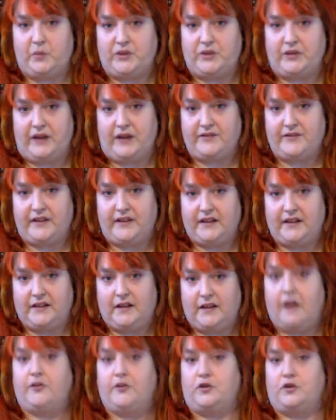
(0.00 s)
witchcraft,
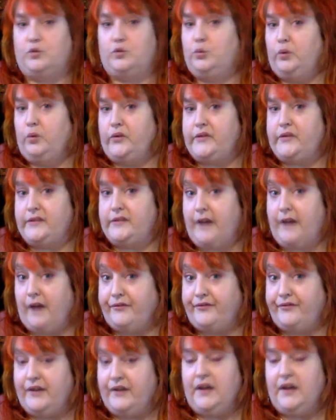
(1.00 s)
and other cool
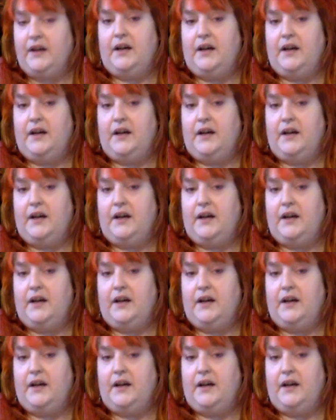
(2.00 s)
stuff.